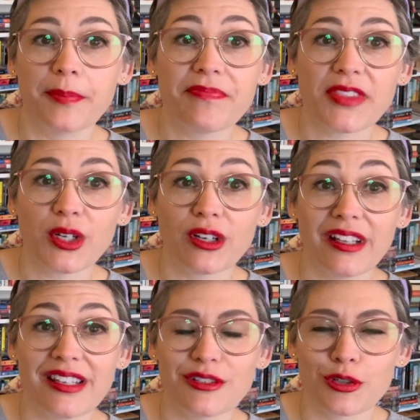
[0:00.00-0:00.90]

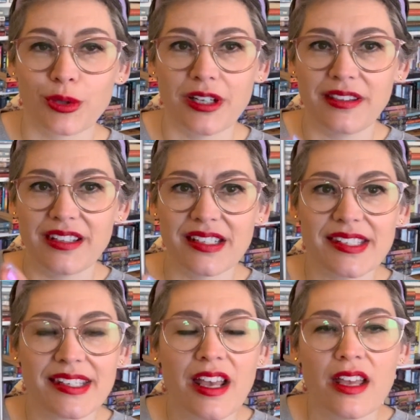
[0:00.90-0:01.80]
thoroughly enjoyed
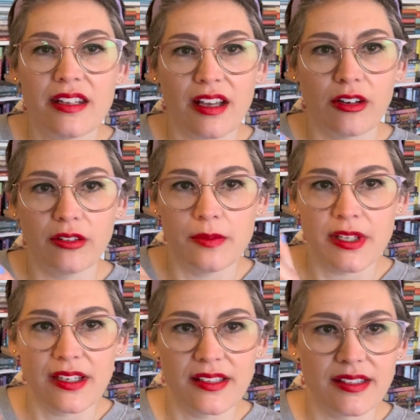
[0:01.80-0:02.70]
this, not only
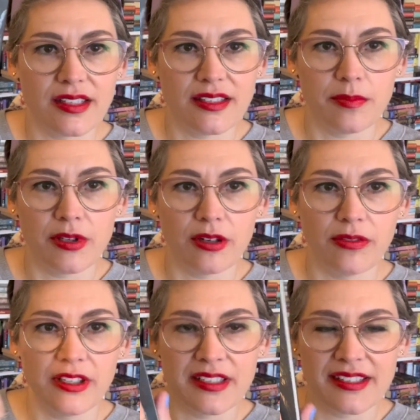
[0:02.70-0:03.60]
because it's a
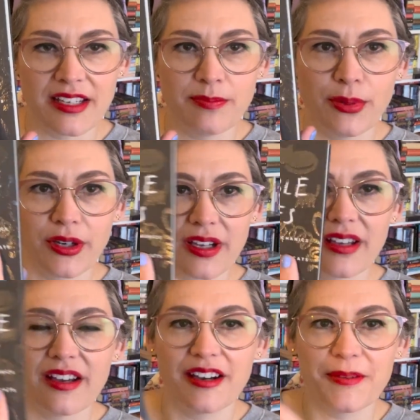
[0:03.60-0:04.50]
beautifully designed book,
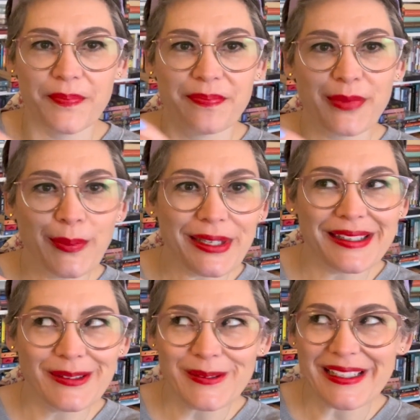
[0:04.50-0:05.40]
but because
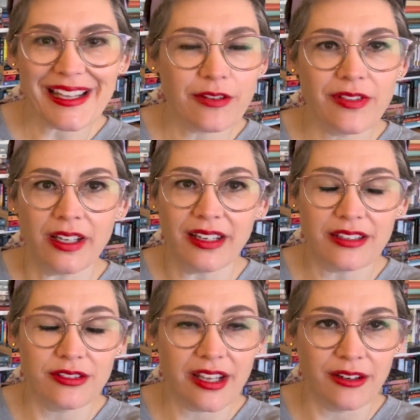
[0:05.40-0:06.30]
it was a lot of fun. I
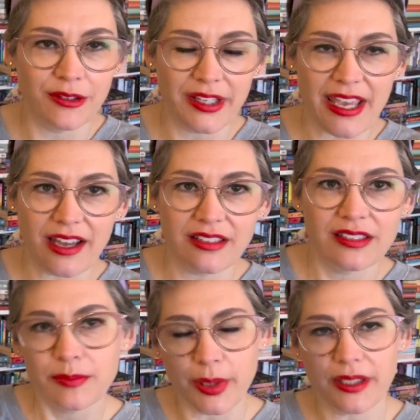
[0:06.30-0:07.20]
do not own a cat,
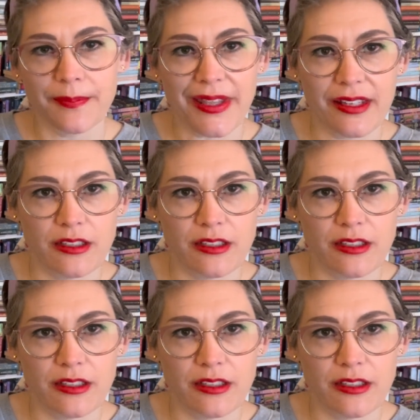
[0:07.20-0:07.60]
but I like to